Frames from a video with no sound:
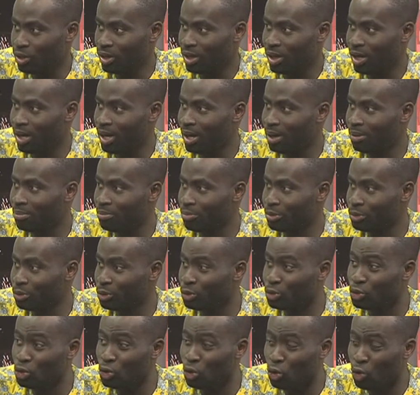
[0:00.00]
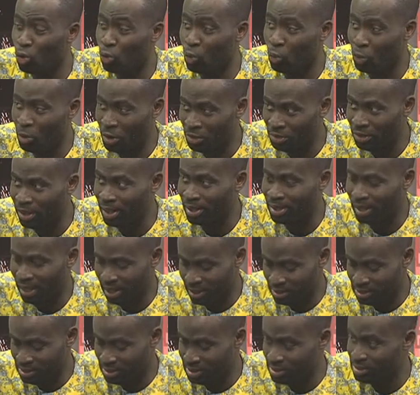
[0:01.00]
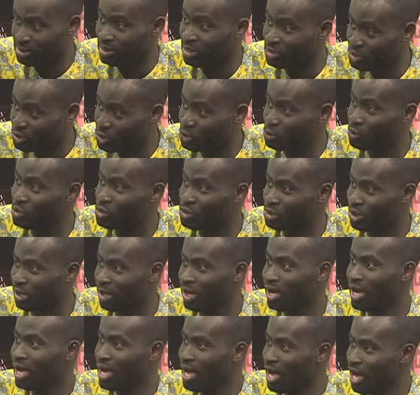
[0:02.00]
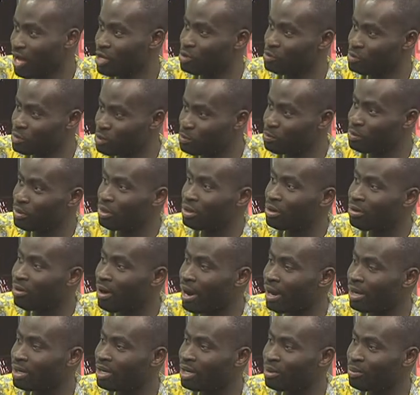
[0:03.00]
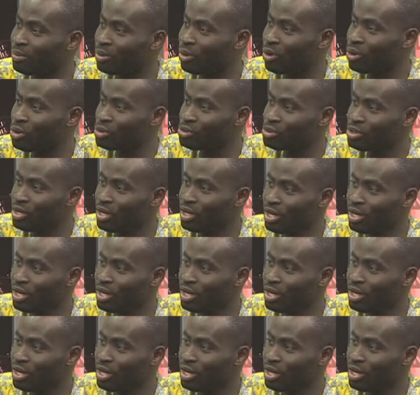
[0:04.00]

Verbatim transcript: Um, we don't know whether that is still the situation as we speak right now because